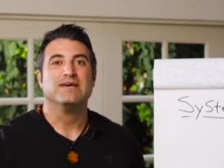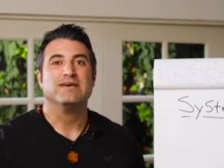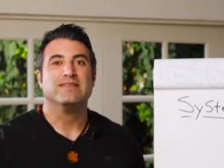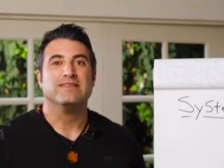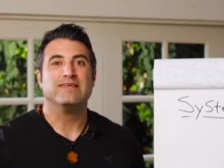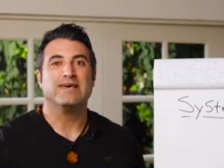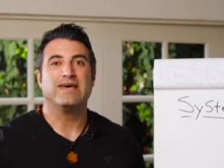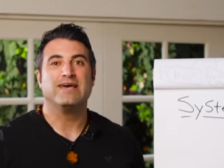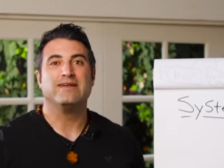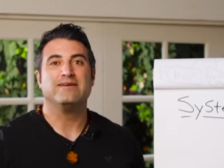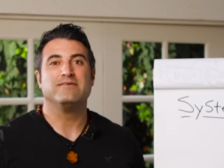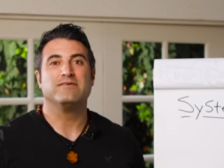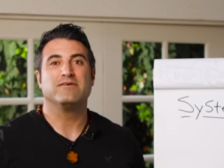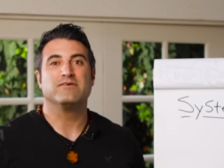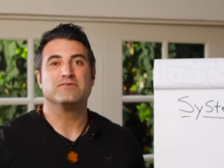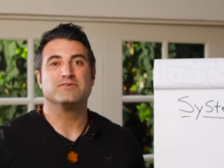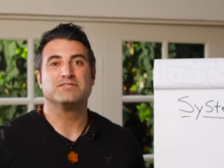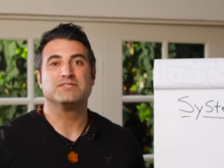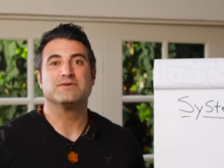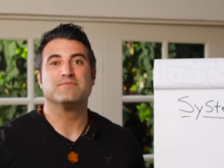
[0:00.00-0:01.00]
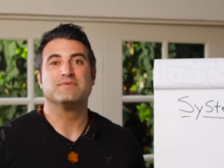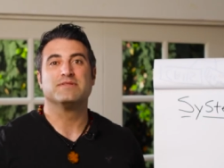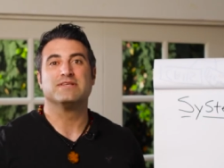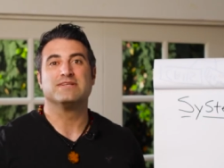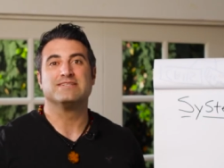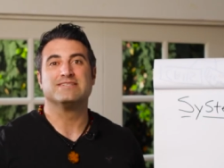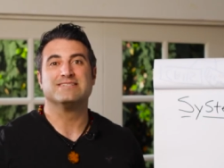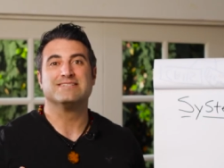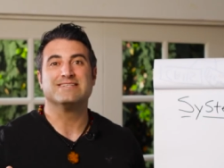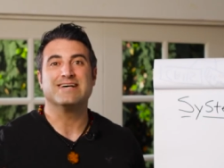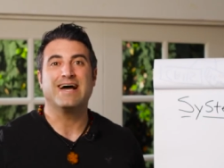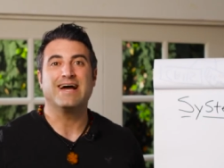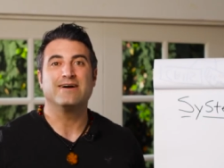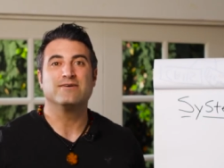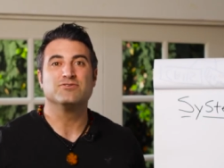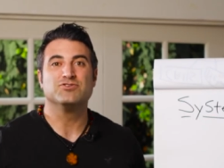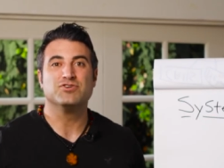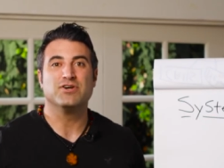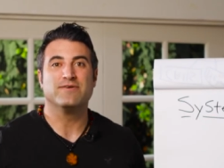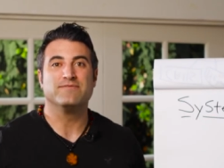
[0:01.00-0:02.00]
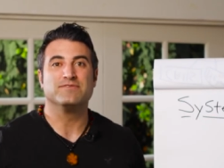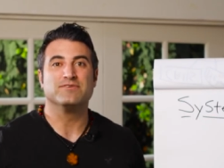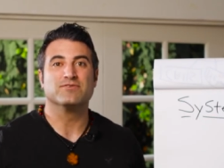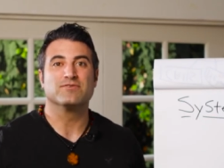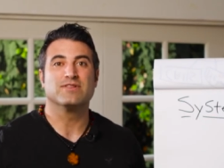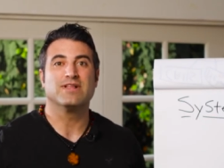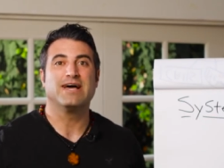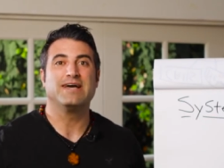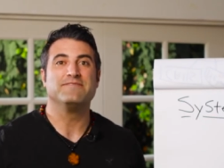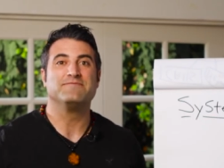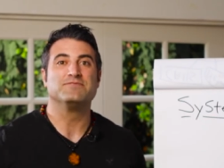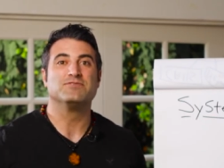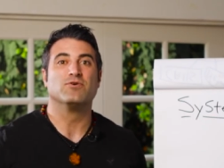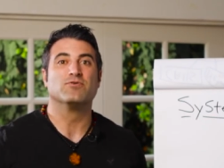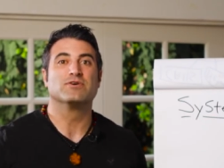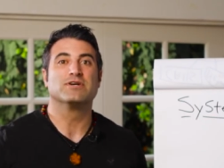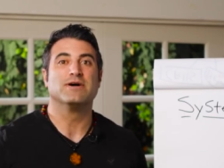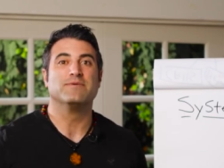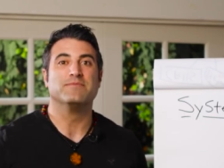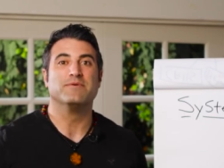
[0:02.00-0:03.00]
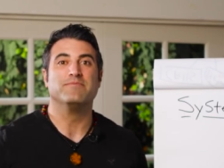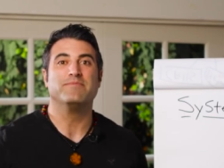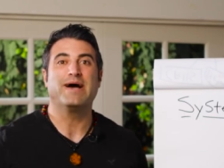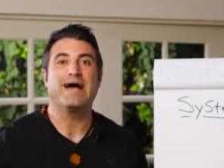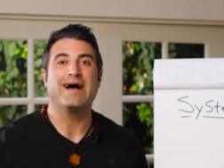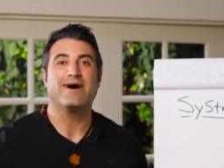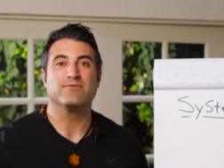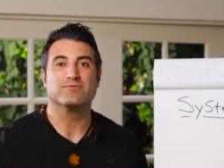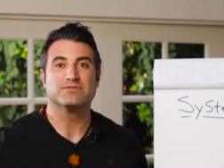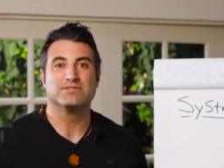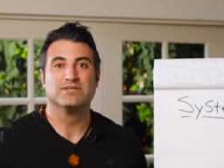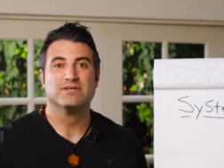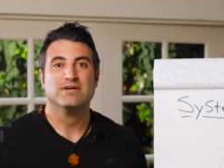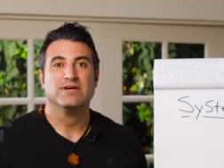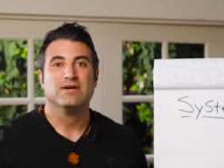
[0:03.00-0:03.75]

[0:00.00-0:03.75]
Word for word: then some of the desires you have in your life don't come about.